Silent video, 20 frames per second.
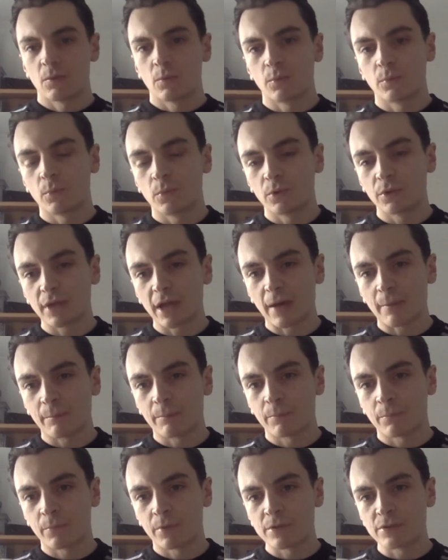Well, that
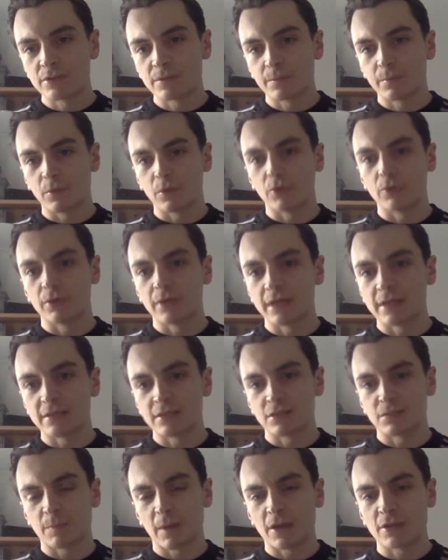principle is
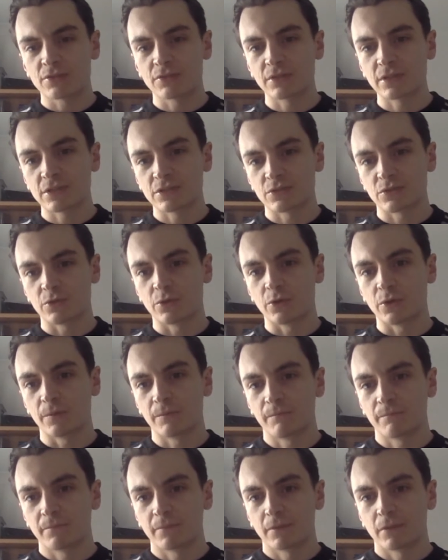especially true
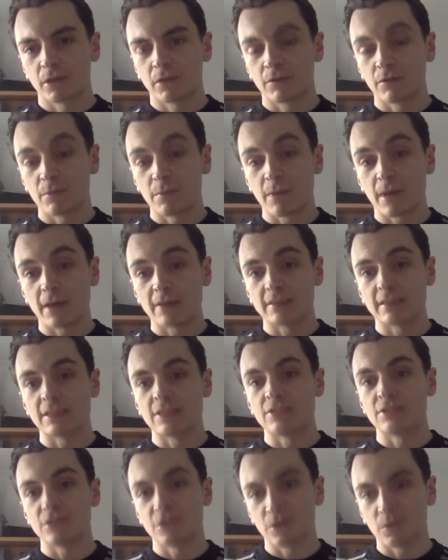of the
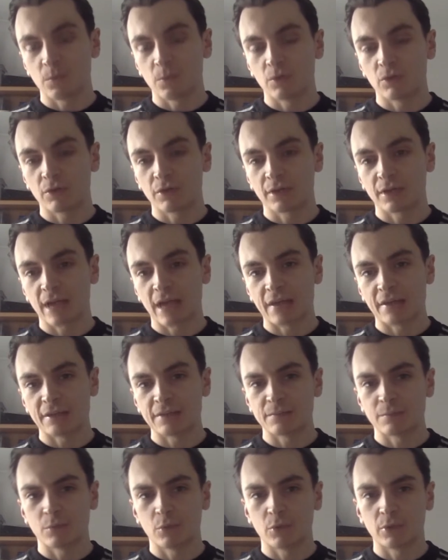passage that we're looking at this
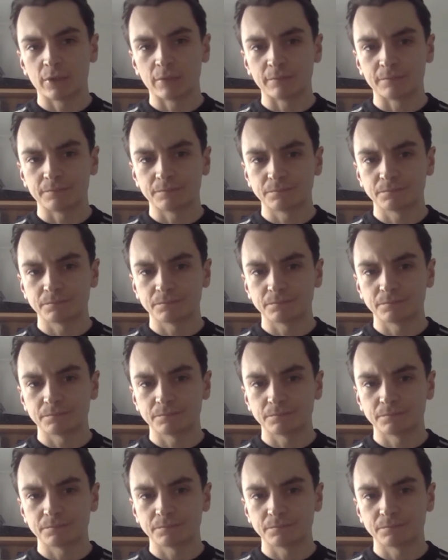morning.